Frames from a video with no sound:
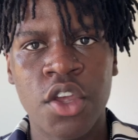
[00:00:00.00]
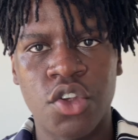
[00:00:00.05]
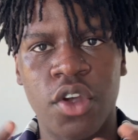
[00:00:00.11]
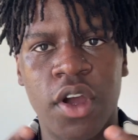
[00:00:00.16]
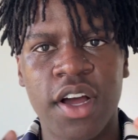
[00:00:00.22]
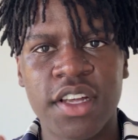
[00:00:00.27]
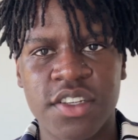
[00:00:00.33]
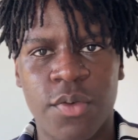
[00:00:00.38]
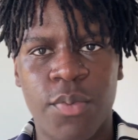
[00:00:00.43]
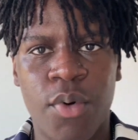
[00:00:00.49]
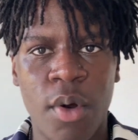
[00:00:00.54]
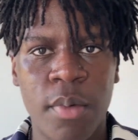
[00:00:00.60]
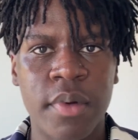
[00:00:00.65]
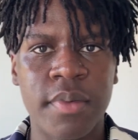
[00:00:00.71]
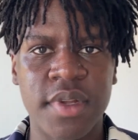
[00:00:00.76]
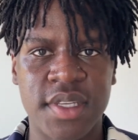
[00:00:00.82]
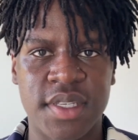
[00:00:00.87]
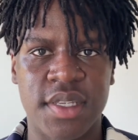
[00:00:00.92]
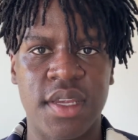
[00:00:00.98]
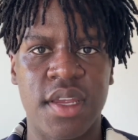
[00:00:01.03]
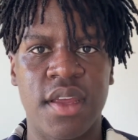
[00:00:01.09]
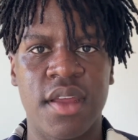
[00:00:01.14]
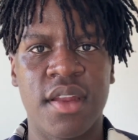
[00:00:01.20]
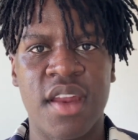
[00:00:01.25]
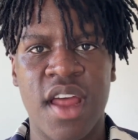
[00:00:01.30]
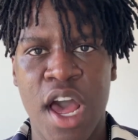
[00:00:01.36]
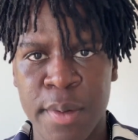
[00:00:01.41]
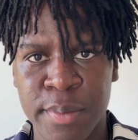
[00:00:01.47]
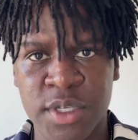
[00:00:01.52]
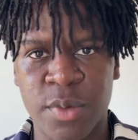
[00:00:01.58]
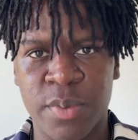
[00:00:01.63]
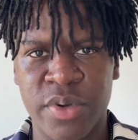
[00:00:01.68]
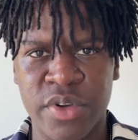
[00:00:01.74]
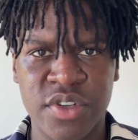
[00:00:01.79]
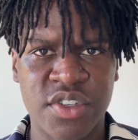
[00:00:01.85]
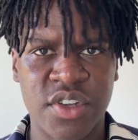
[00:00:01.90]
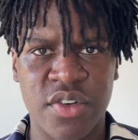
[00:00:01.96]
you guys have probably seen Hamza
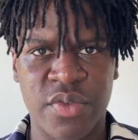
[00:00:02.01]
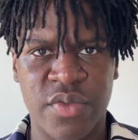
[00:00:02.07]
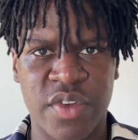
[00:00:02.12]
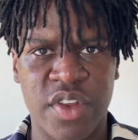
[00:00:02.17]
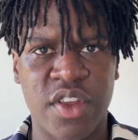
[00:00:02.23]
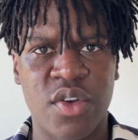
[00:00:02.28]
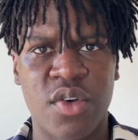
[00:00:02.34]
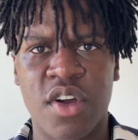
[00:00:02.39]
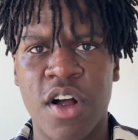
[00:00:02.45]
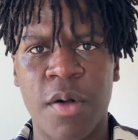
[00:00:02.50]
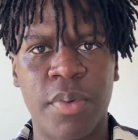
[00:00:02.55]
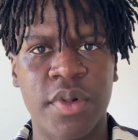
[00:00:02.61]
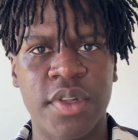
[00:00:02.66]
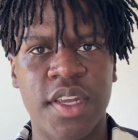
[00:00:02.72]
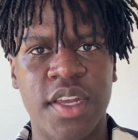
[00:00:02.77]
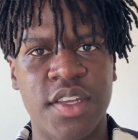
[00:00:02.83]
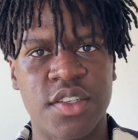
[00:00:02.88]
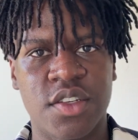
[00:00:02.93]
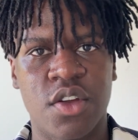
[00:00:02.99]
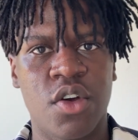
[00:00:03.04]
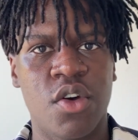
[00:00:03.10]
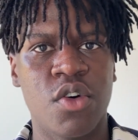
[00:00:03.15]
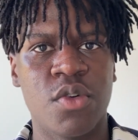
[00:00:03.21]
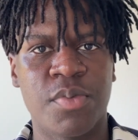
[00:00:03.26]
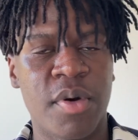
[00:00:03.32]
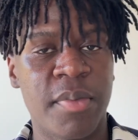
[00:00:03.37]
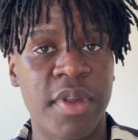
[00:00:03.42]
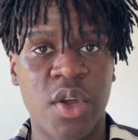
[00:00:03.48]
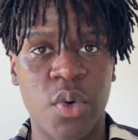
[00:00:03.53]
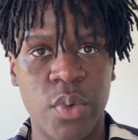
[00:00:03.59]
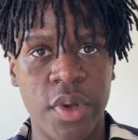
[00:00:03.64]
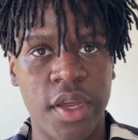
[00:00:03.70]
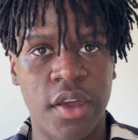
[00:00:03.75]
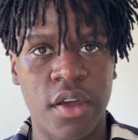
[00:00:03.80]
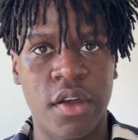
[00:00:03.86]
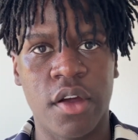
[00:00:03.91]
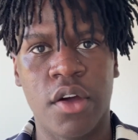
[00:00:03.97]
posted a video a couple of days ago, probably a
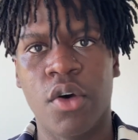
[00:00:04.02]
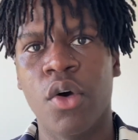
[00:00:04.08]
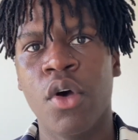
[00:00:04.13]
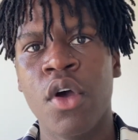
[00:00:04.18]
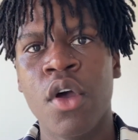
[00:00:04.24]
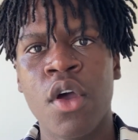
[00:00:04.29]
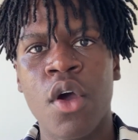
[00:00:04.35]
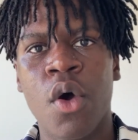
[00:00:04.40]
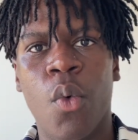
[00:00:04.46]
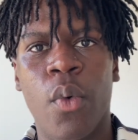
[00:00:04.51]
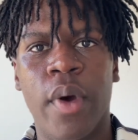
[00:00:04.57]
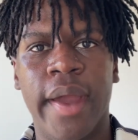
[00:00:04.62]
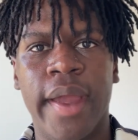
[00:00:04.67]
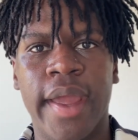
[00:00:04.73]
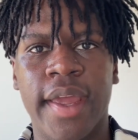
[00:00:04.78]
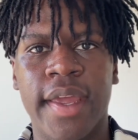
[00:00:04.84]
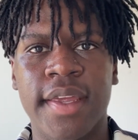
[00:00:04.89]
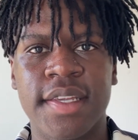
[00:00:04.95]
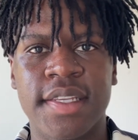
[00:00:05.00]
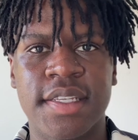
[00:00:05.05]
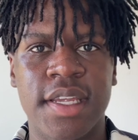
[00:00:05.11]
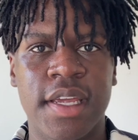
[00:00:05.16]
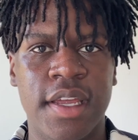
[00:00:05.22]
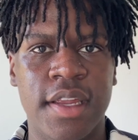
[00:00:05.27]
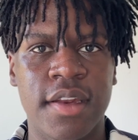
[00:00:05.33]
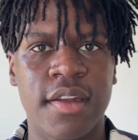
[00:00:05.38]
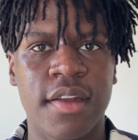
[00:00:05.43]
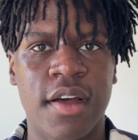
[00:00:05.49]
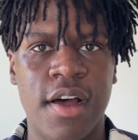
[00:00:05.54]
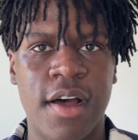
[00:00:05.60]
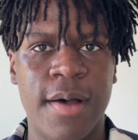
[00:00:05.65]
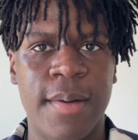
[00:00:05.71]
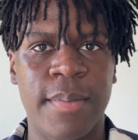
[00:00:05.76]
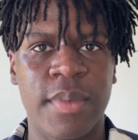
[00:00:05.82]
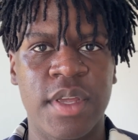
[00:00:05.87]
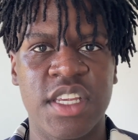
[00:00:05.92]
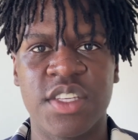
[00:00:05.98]
week ago, where he said
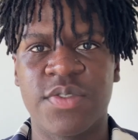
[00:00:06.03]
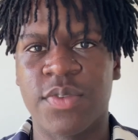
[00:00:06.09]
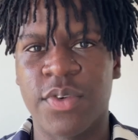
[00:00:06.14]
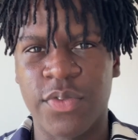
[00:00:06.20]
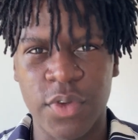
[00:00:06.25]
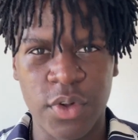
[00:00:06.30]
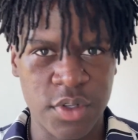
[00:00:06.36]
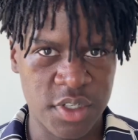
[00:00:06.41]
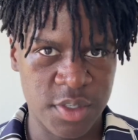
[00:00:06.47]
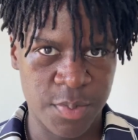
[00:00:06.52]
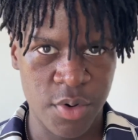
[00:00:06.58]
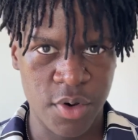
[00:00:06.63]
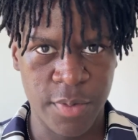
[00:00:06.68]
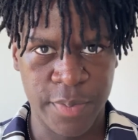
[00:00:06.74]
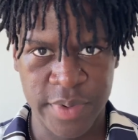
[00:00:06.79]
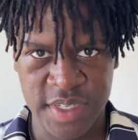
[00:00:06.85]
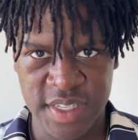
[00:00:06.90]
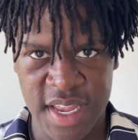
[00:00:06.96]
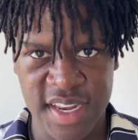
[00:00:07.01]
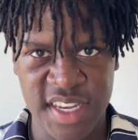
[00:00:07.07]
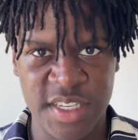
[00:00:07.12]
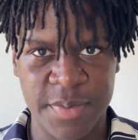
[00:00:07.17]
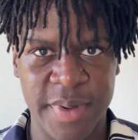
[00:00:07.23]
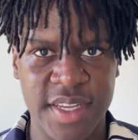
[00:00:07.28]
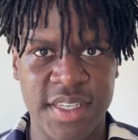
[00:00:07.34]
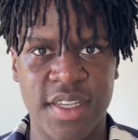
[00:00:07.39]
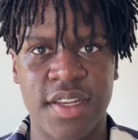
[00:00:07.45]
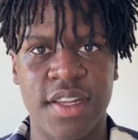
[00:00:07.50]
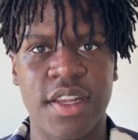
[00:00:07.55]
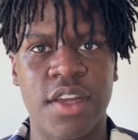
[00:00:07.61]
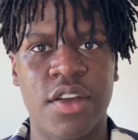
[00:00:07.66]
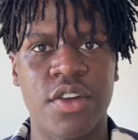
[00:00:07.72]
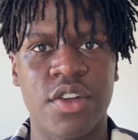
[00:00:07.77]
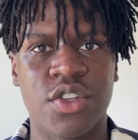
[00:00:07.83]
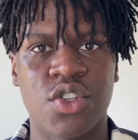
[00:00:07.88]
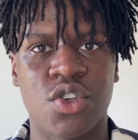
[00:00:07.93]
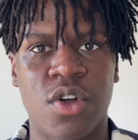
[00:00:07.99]
he's fulfilled his purpose and he's basically going
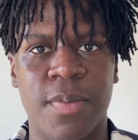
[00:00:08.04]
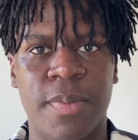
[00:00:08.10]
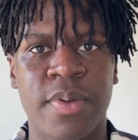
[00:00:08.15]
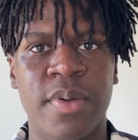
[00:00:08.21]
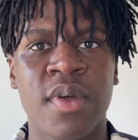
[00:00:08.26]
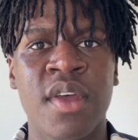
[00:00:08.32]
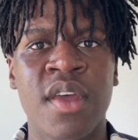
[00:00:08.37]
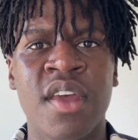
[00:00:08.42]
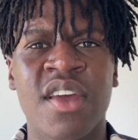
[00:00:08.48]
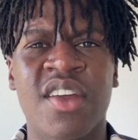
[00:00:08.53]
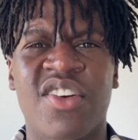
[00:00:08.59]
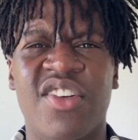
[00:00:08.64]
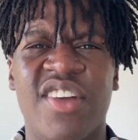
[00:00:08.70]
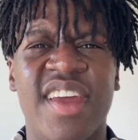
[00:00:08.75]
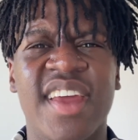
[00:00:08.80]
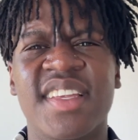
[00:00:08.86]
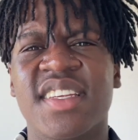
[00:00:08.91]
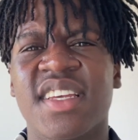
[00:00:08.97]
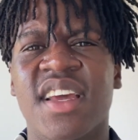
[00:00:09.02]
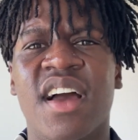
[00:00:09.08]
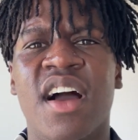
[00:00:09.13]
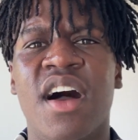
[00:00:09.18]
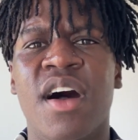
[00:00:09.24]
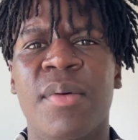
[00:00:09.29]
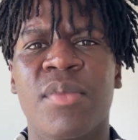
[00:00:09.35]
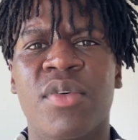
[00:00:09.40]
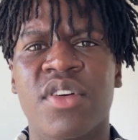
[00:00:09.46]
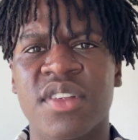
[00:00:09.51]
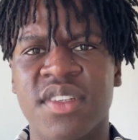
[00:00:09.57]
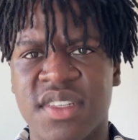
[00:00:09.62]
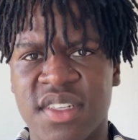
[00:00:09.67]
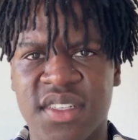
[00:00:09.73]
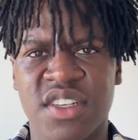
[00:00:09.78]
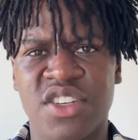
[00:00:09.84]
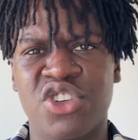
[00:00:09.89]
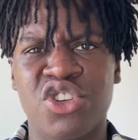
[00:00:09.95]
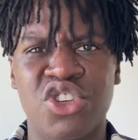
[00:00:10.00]
to stop creating
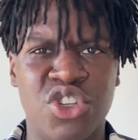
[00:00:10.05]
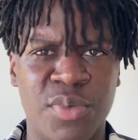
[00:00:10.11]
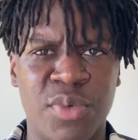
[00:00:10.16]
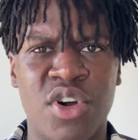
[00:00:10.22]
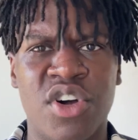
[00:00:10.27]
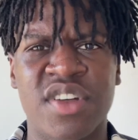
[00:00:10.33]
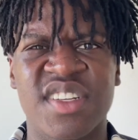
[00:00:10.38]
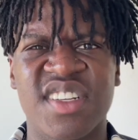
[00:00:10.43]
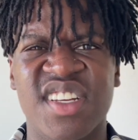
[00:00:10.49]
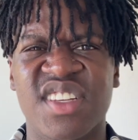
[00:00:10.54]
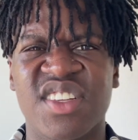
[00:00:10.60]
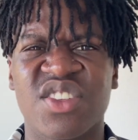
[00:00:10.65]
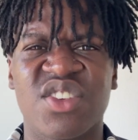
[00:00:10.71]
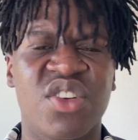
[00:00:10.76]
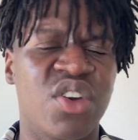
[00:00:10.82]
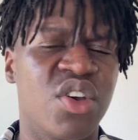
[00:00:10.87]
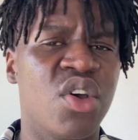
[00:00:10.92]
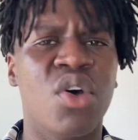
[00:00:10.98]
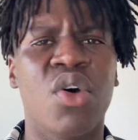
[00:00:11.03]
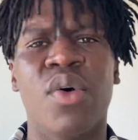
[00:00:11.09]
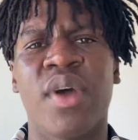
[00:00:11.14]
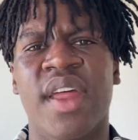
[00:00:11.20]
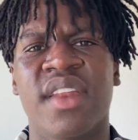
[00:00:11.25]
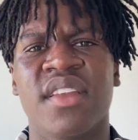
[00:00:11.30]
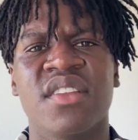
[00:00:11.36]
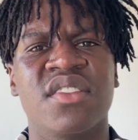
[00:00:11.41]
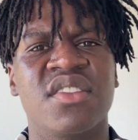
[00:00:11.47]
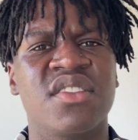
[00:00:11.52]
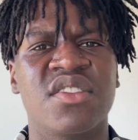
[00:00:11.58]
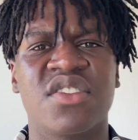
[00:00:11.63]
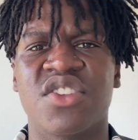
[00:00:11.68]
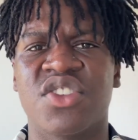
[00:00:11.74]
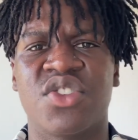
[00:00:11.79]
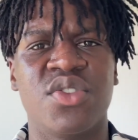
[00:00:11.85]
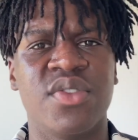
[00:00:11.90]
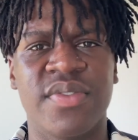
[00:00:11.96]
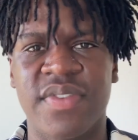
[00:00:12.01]
consistent YouTube content. He's going to go and
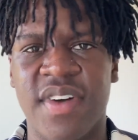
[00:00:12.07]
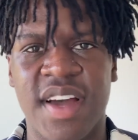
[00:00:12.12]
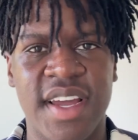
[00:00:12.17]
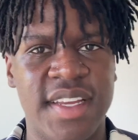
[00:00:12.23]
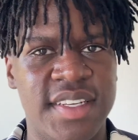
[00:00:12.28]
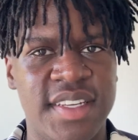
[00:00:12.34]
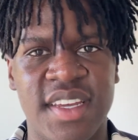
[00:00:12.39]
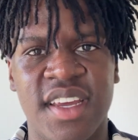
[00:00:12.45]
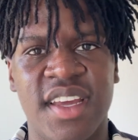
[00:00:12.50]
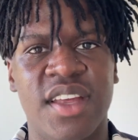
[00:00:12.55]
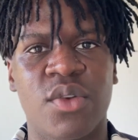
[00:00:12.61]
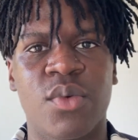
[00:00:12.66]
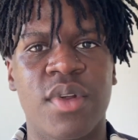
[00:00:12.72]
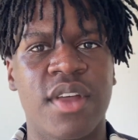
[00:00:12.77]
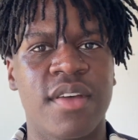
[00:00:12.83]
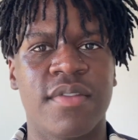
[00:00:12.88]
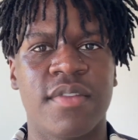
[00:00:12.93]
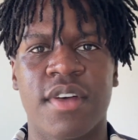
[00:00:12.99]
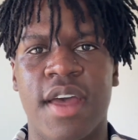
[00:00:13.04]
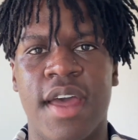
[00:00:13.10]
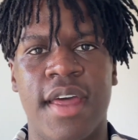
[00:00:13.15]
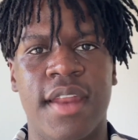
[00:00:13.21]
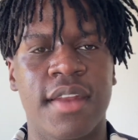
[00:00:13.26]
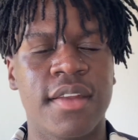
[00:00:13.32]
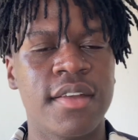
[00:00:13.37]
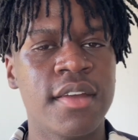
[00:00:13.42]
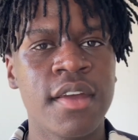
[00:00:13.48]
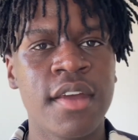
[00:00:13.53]
just do fighting and whatever. And